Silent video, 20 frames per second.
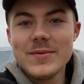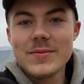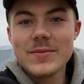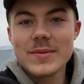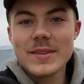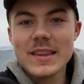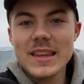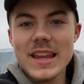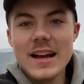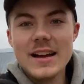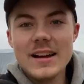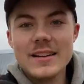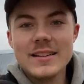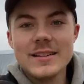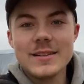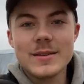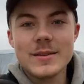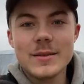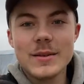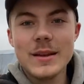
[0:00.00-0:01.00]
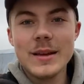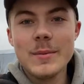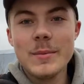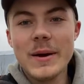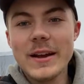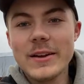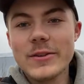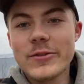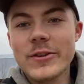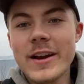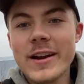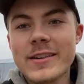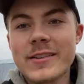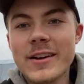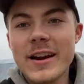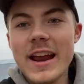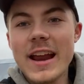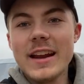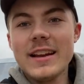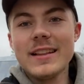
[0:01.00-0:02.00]
Yeah, you can buy a tractor
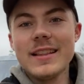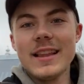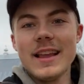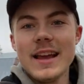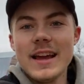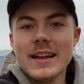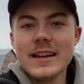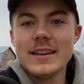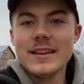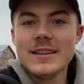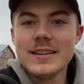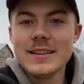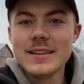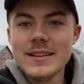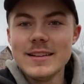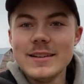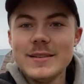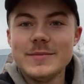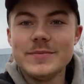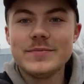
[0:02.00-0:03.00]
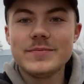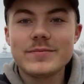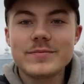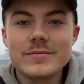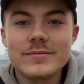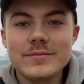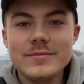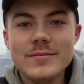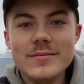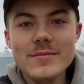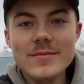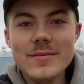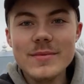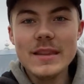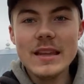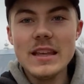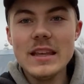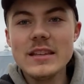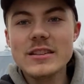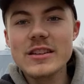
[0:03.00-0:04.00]
and a land.
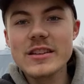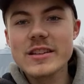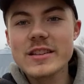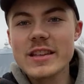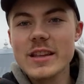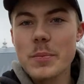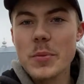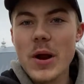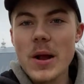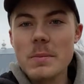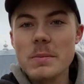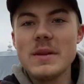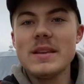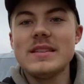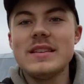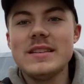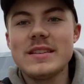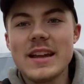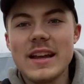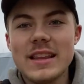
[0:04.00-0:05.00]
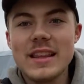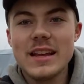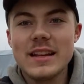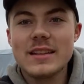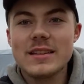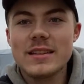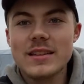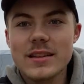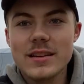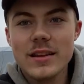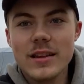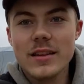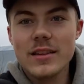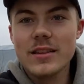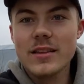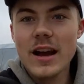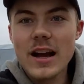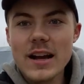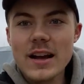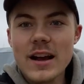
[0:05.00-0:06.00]
The problem is he's got that
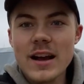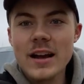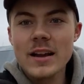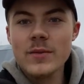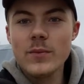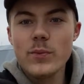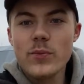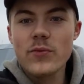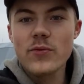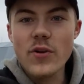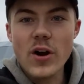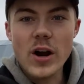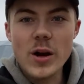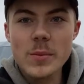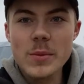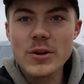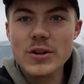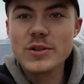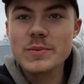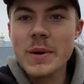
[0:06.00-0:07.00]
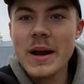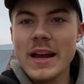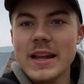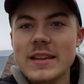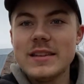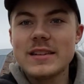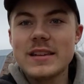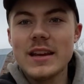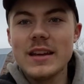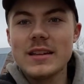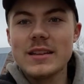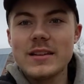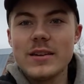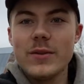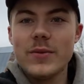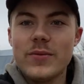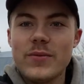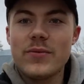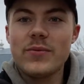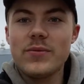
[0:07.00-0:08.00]
doggone farmer's mindset
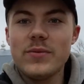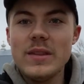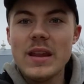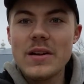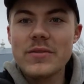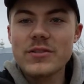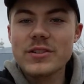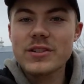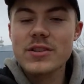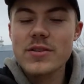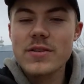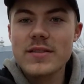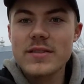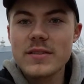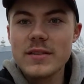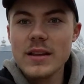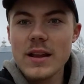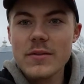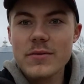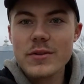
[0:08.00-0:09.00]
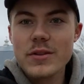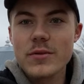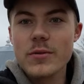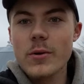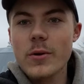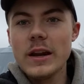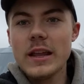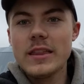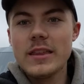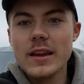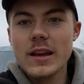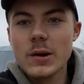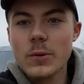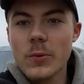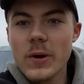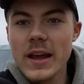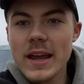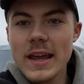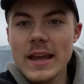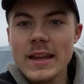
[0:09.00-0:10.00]
of never throw anything
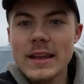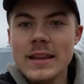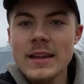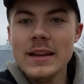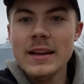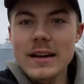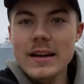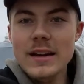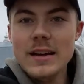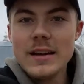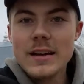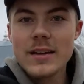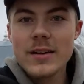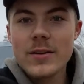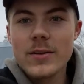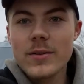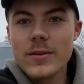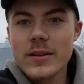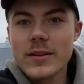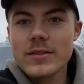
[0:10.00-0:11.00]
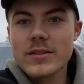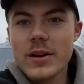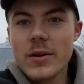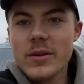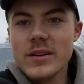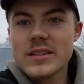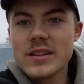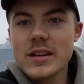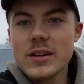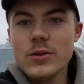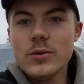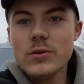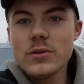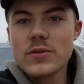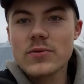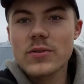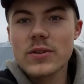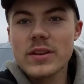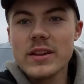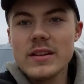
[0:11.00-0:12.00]
away, and you know, there's always a use
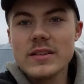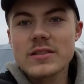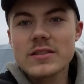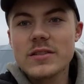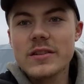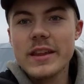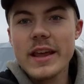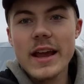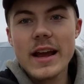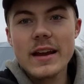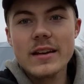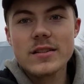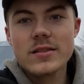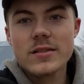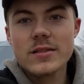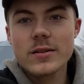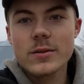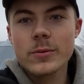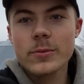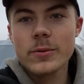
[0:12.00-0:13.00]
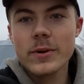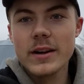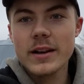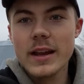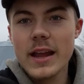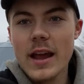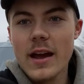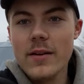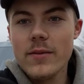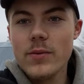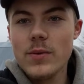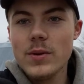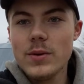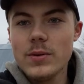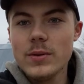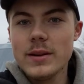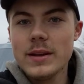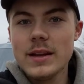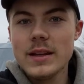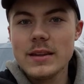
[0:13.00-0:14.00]
for this or that or what have you.
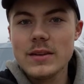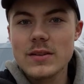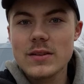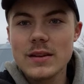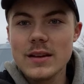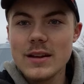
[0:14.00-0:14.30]
And it's